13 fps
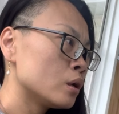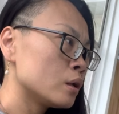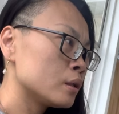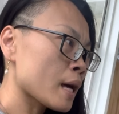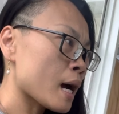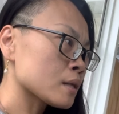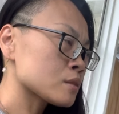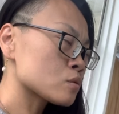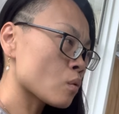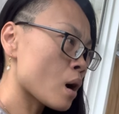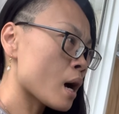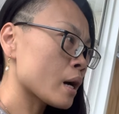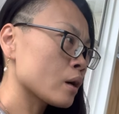That's
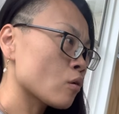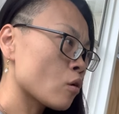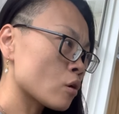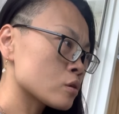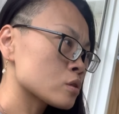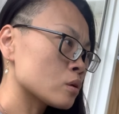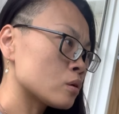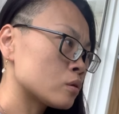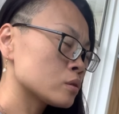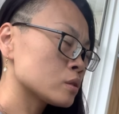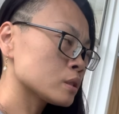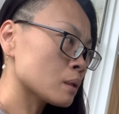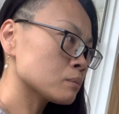why also
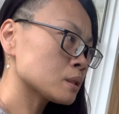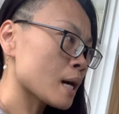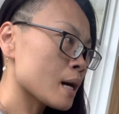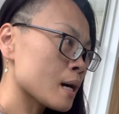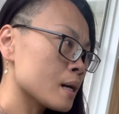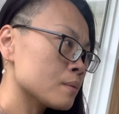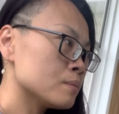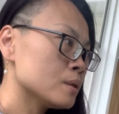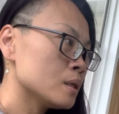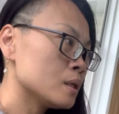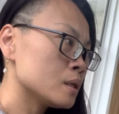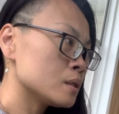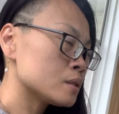sometimes
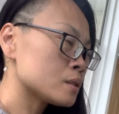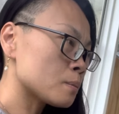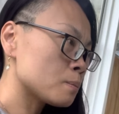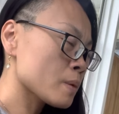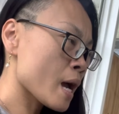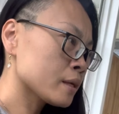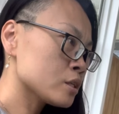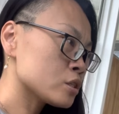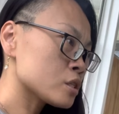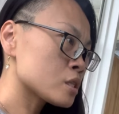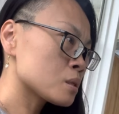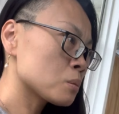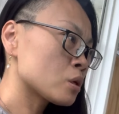the energy,
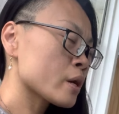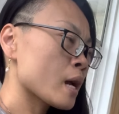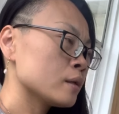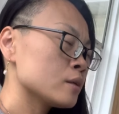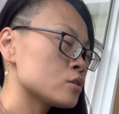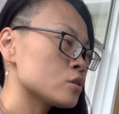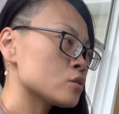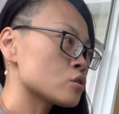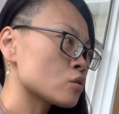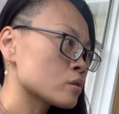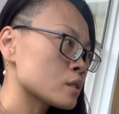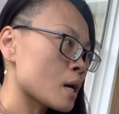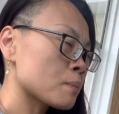similar energy
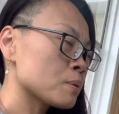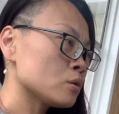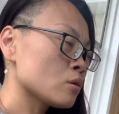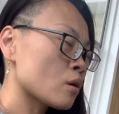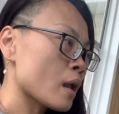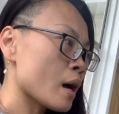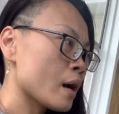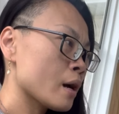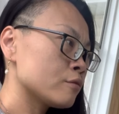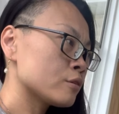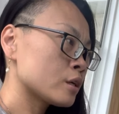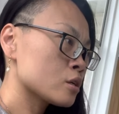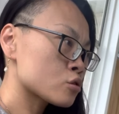shows up in your
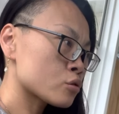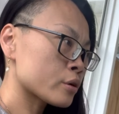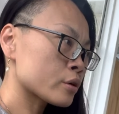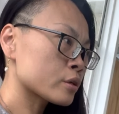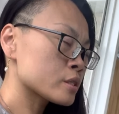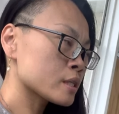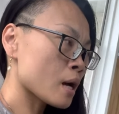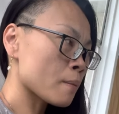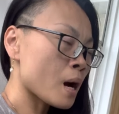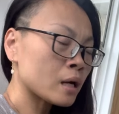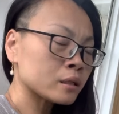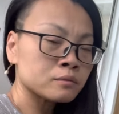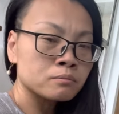life, going to trigger that
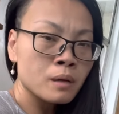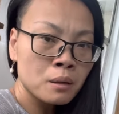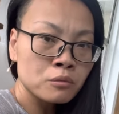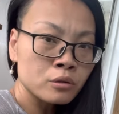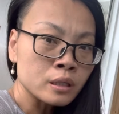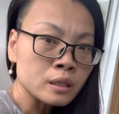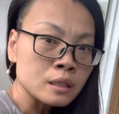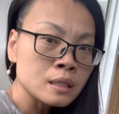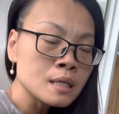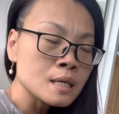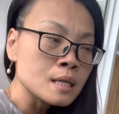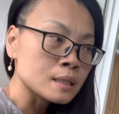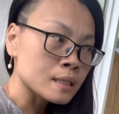part of memory
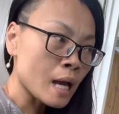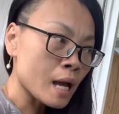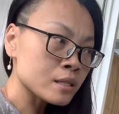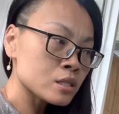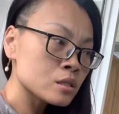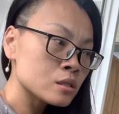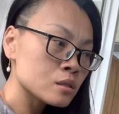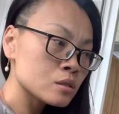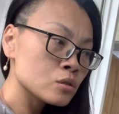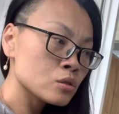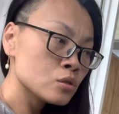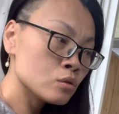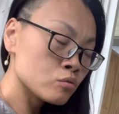that
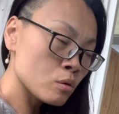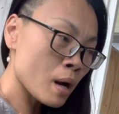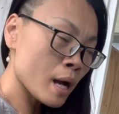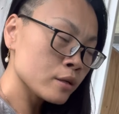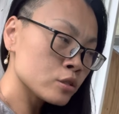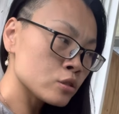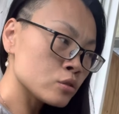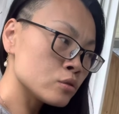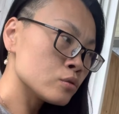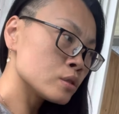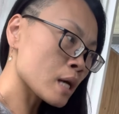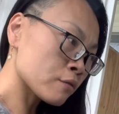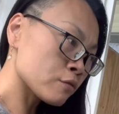remind
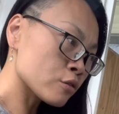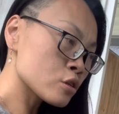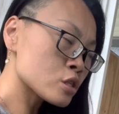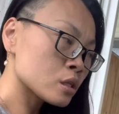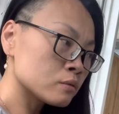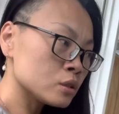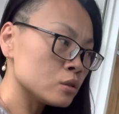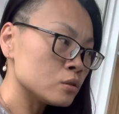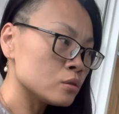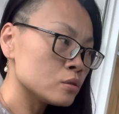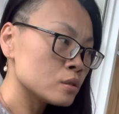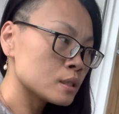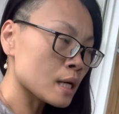you, that version of
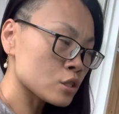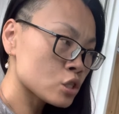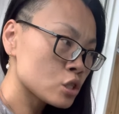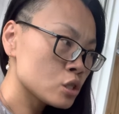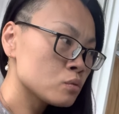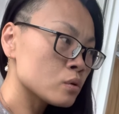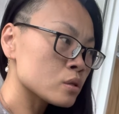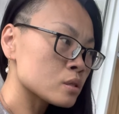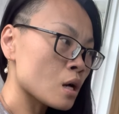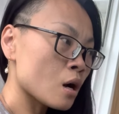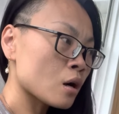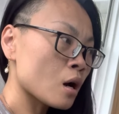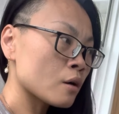you, that she was
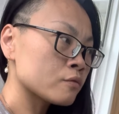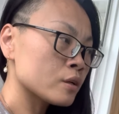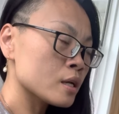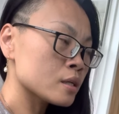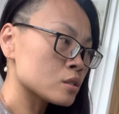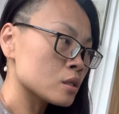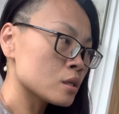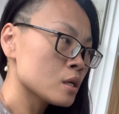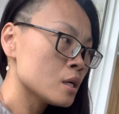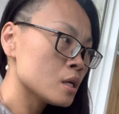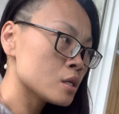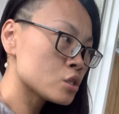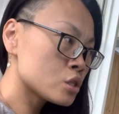not confident.
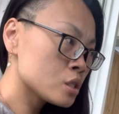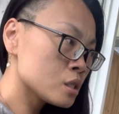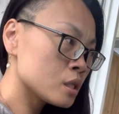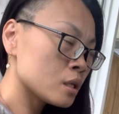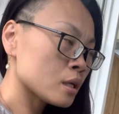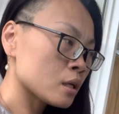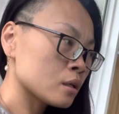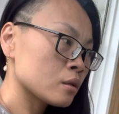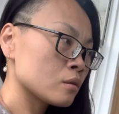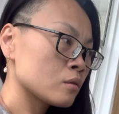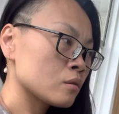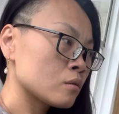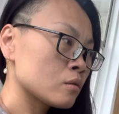She did it,
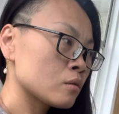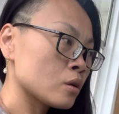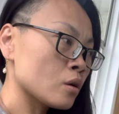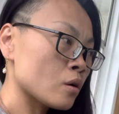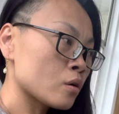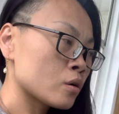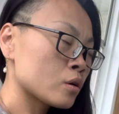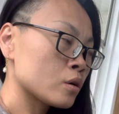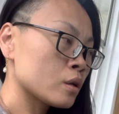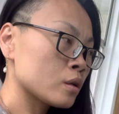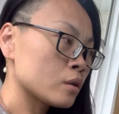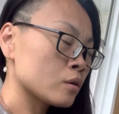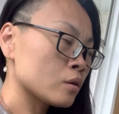you know,
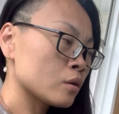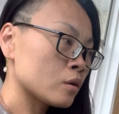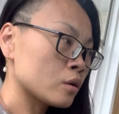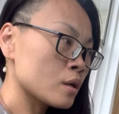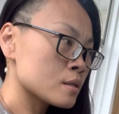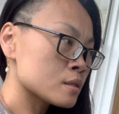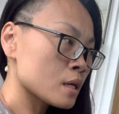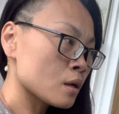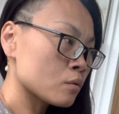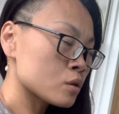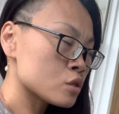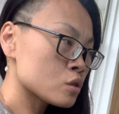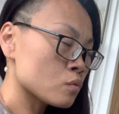couldn't, couldn't say
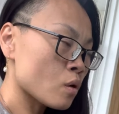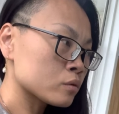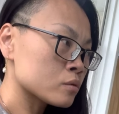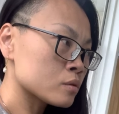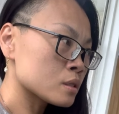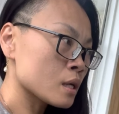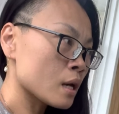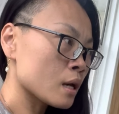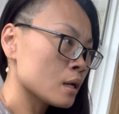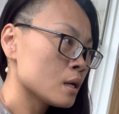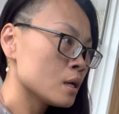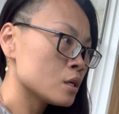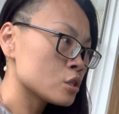what she wanted to say.
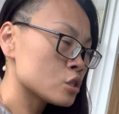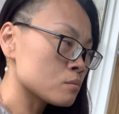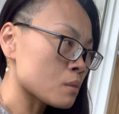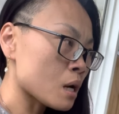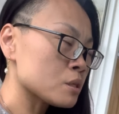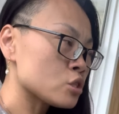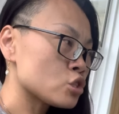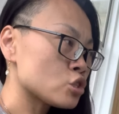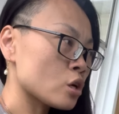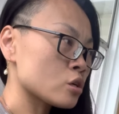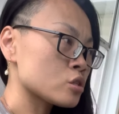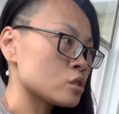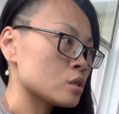She might be
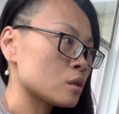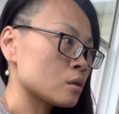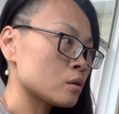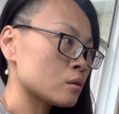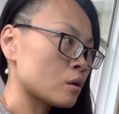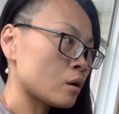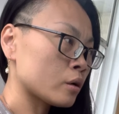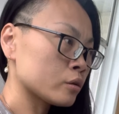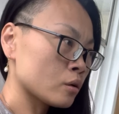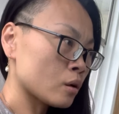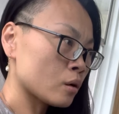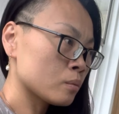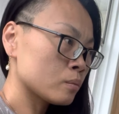judged or, you
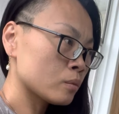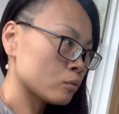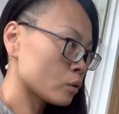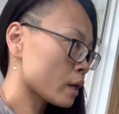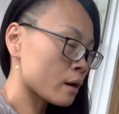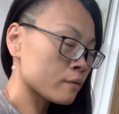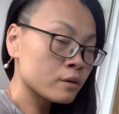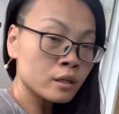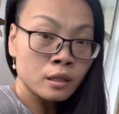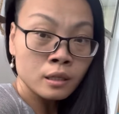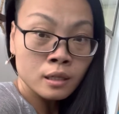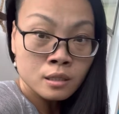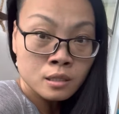know, whatever
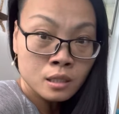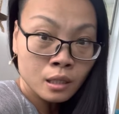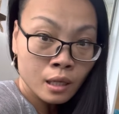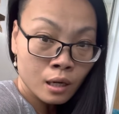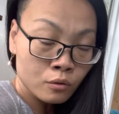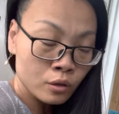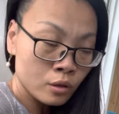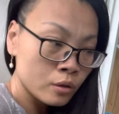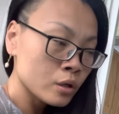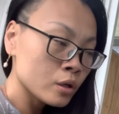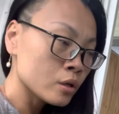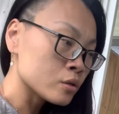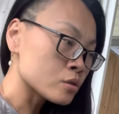it is, the scenario.
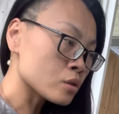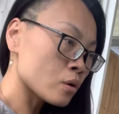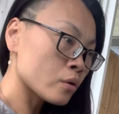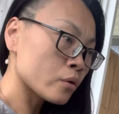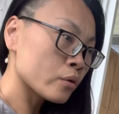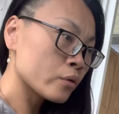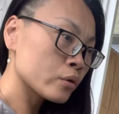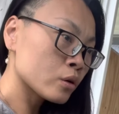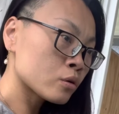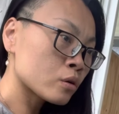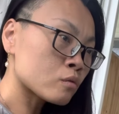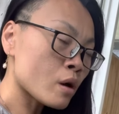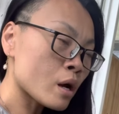So it
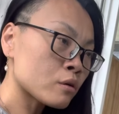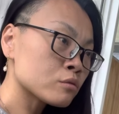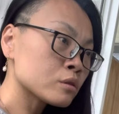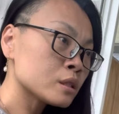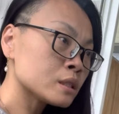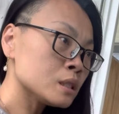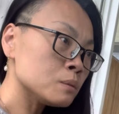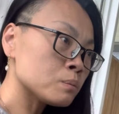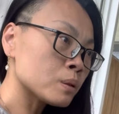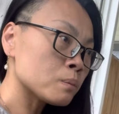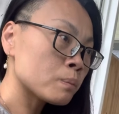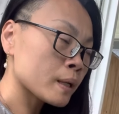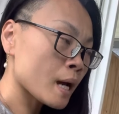could run really deep.
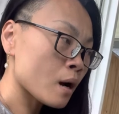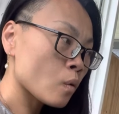But uh,